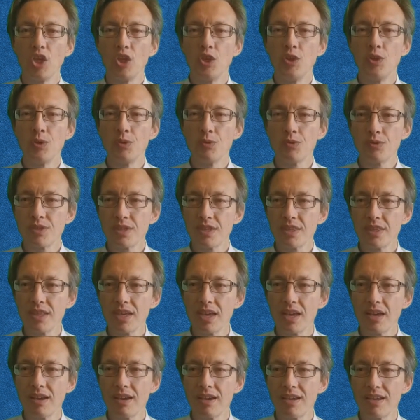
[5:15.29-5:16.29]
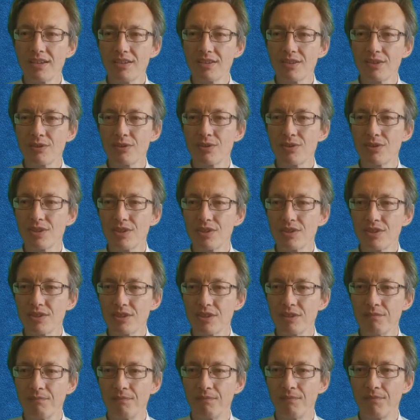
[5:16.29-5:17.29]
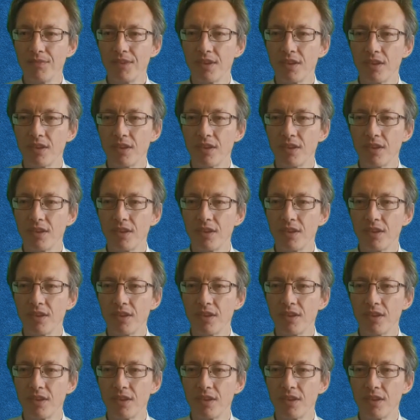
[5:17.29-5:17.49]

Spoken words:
using the ISO system,